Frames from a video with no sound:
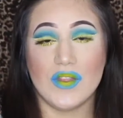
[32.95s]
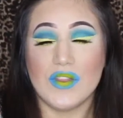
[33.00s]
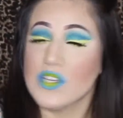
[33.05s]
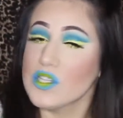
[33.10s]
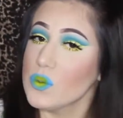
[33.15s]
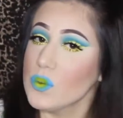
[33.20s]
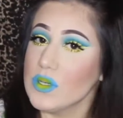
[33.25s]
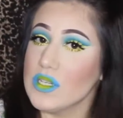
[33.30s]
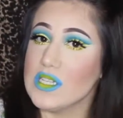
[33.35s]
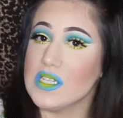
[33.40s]

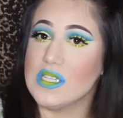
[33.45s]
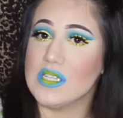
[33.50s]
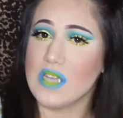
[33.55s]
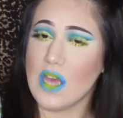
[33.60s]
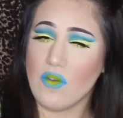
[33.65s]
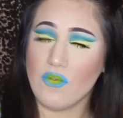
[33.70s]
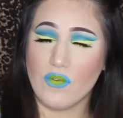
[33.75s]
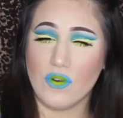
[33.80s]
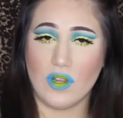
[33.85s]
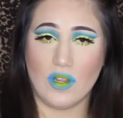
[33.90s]
This one is
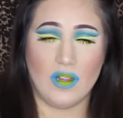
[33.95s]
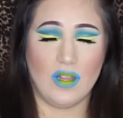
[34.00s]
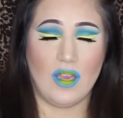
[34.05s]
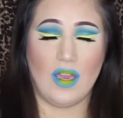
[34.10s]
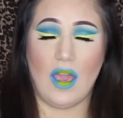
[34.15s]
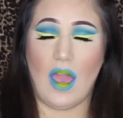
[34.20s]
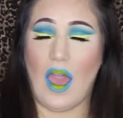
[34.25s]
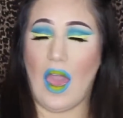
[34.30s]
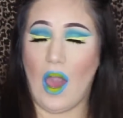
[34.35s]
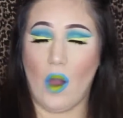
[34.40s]

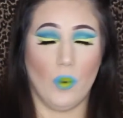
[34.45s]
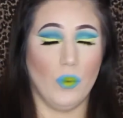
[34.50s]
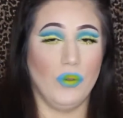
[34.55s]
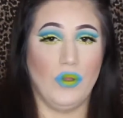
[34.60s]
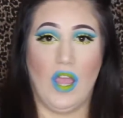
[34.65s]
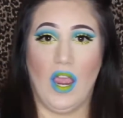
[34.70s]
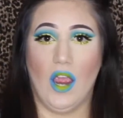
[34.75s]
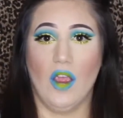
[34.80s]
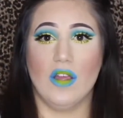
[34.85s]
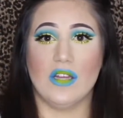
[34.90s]
definitely out
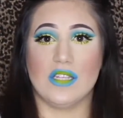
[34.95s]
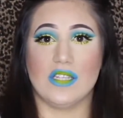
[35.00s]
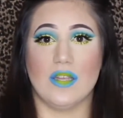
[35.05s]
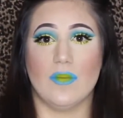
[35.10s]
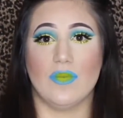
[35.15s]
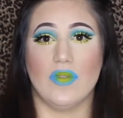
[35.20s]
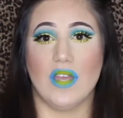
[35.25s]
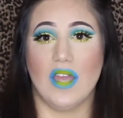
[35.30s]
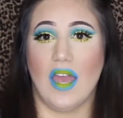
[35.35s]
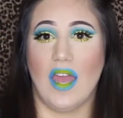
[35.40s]
there. It's
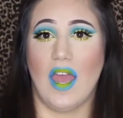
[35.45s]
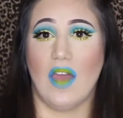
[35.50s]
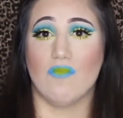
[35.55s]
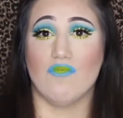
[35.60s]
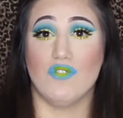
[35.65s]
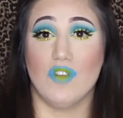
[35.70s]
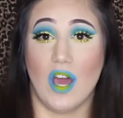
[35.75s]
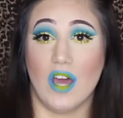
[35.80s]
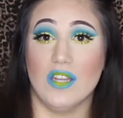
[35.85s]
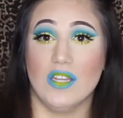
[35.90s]
something I
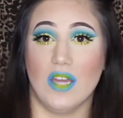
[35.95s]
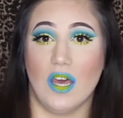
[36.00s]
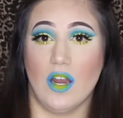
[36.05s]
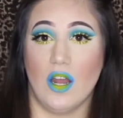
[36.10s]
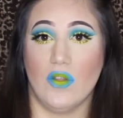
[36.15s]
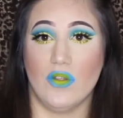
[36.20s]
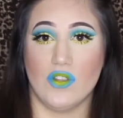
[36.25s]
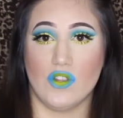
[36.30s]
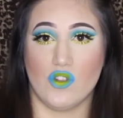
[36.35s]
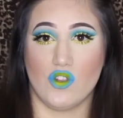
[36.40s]
have not done
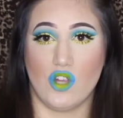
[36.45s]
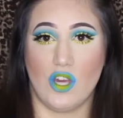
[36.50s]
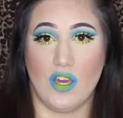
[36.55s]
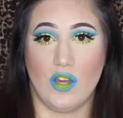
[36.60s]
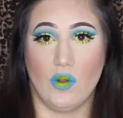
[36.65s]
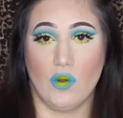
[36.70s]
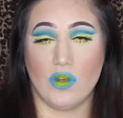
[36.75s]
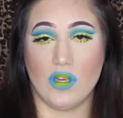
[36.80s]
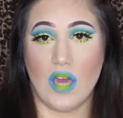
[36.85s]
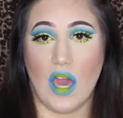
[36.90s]
on this
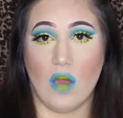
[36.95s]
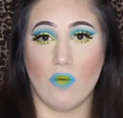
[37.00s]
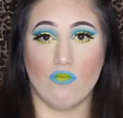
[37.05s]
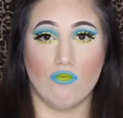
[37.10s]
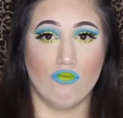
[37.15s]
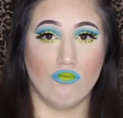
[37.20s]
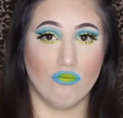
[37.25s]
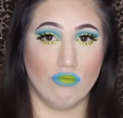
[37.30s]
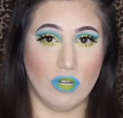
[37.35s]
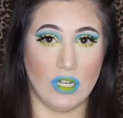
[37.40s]
channel yet,
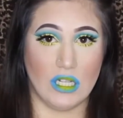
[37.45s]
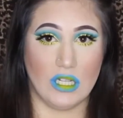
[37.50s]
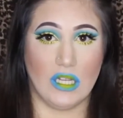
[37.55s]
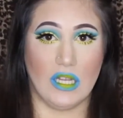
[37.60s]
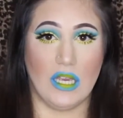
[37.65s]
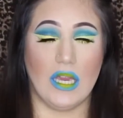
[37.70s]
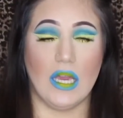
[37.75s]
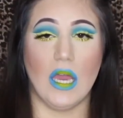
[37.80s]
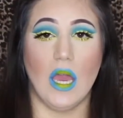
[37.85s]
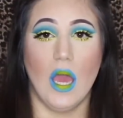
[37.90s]

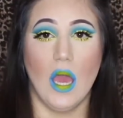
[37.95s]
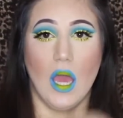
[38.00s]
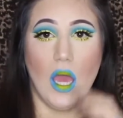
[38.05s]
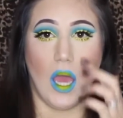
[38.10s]
really.